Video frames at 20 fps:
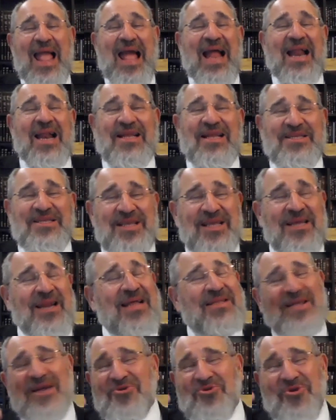And I said,
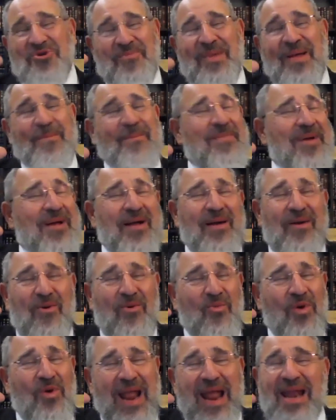I don't remember
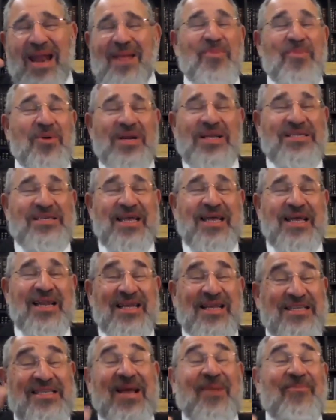what anybody said
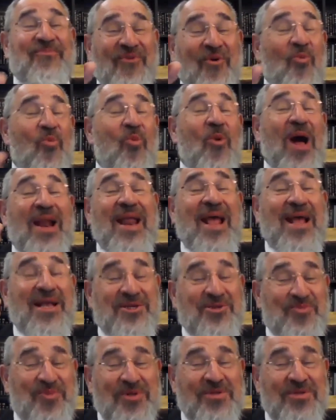except for one
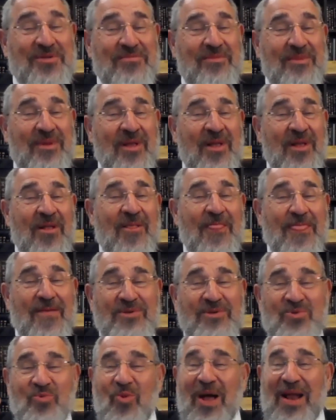hesped. There
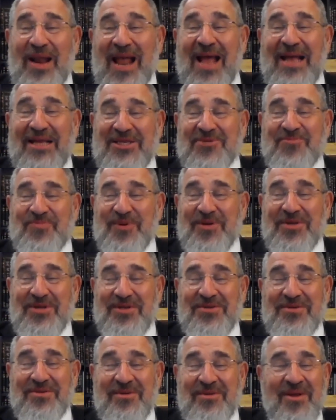was one
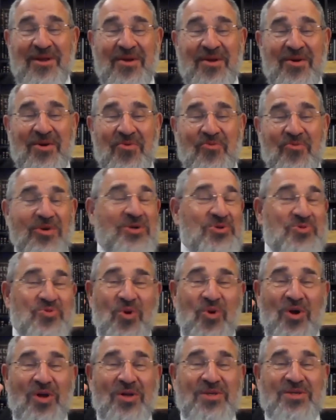hesped which
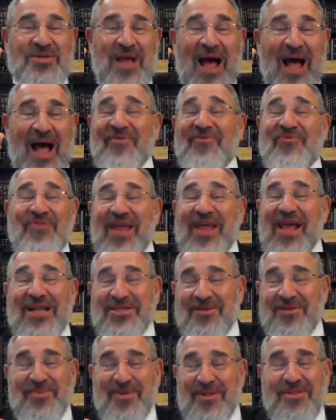was
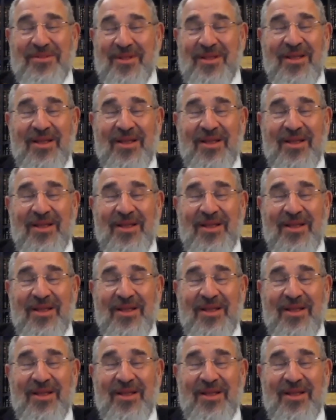unforgettable,